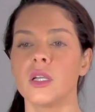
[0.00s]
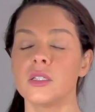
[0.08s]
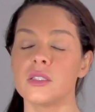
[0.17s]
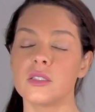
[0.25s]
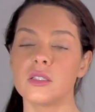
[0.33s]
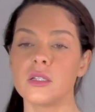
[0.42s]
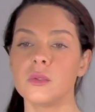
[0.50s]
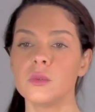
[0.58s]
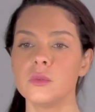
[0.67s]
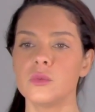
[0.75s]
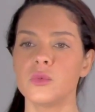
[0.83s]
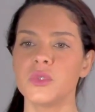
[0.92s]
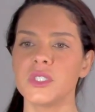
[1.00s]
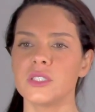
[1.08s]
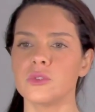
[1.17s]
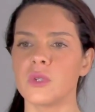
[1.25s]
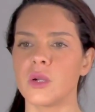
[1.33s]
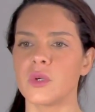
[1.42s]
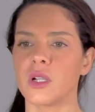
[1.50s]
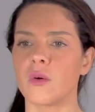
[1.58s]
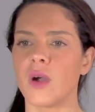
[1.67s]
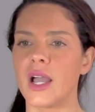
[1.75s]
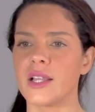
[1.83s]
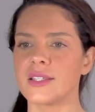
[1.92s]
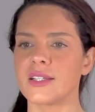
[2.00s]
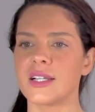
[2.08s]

Still, ritual requires